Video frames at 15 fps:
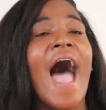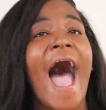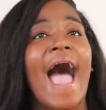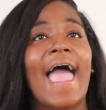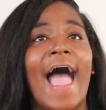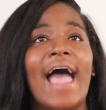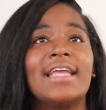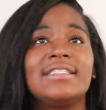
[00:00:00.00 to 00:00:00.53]

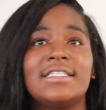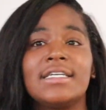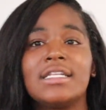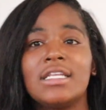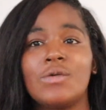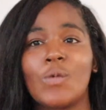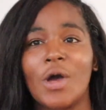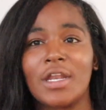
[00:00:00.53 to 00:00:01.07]
I
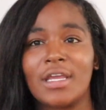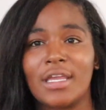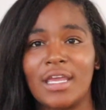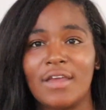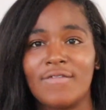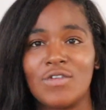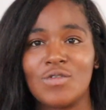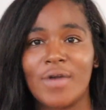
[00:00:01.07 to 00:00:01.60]
ideally want to
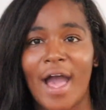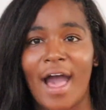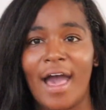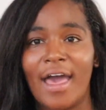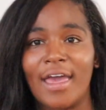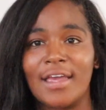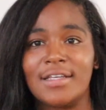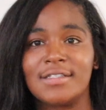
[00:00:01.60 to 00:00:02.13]
give you
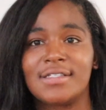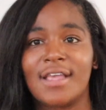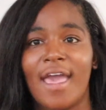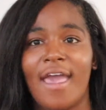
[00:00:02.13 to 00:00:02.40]
guys